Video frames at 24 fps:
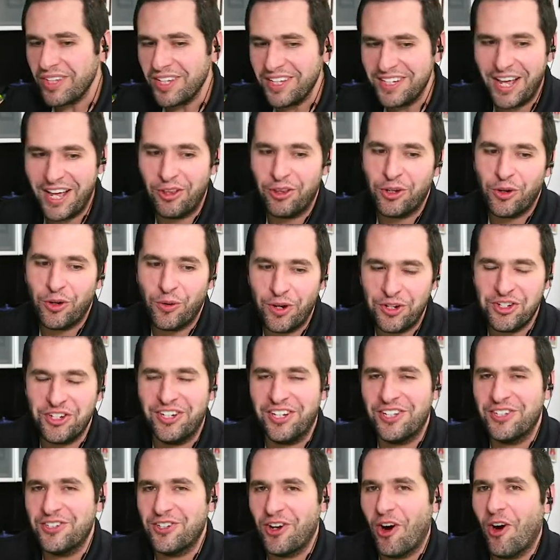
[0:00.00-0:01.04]
Now the
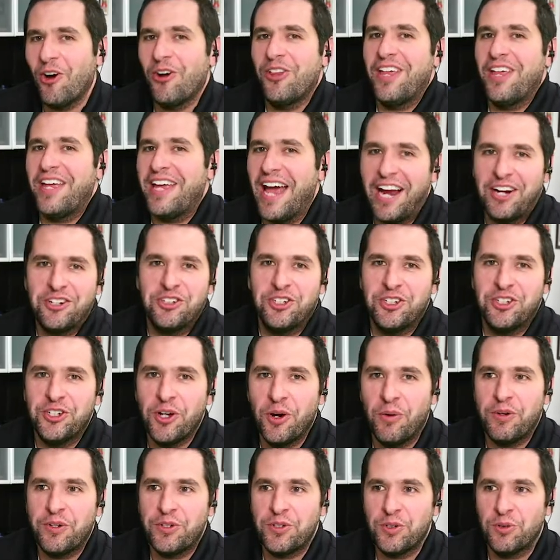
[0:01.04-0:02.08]
question is, are they actually
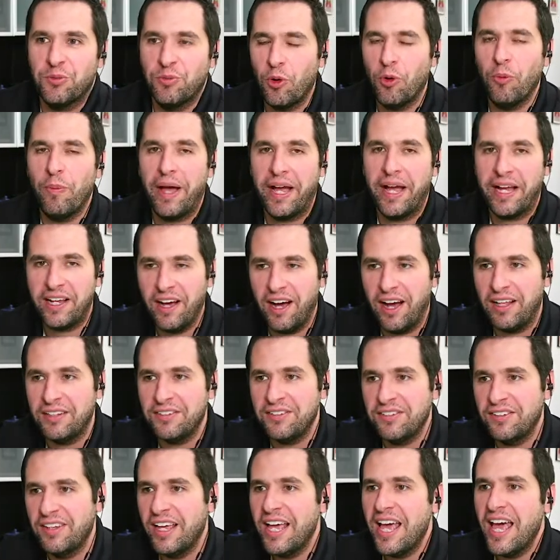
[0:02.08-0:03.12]
going to roll back
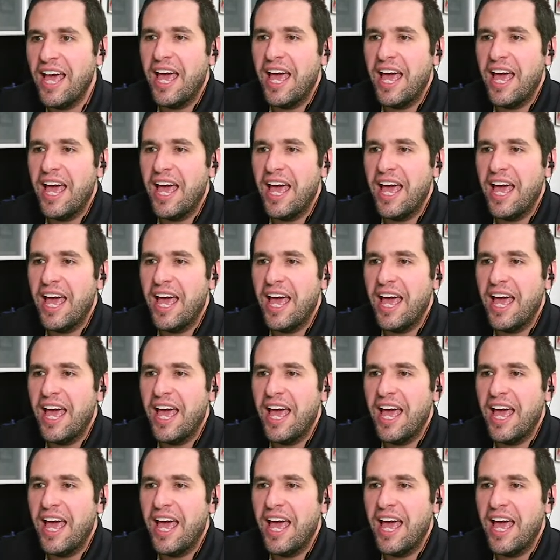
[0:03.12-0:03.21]
cuts?